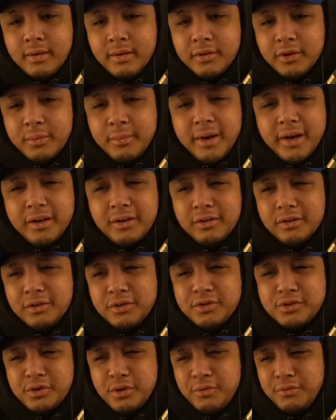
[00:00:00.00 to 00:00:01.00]
they're making her
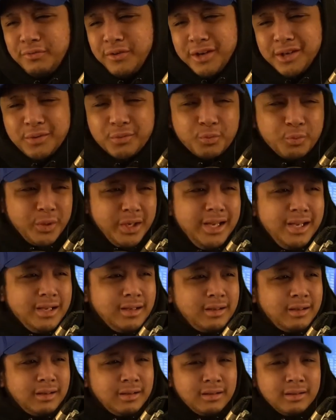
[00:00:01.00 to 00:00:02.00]
look so fucking
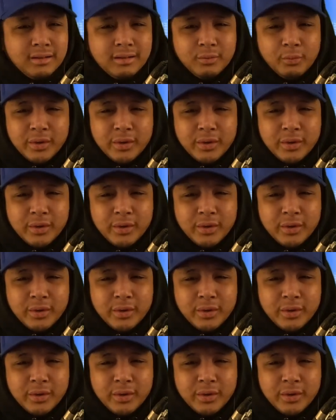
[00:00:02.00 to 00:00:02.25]
weak